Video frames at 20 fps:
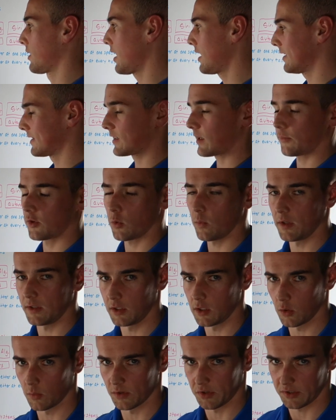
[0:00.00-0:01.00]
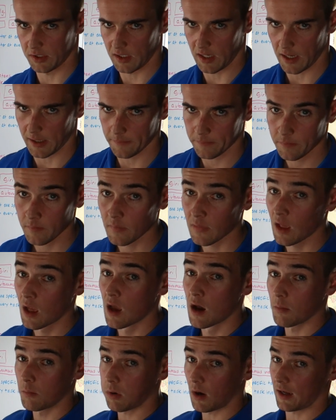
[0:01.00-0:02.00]
Okay, it's something we deal with today.
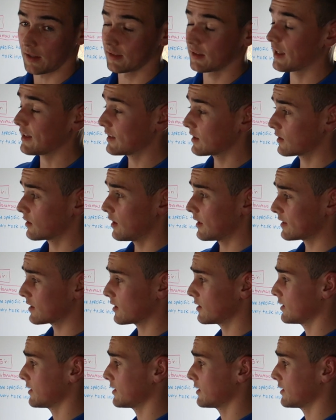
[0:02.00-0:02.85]
But let's, let's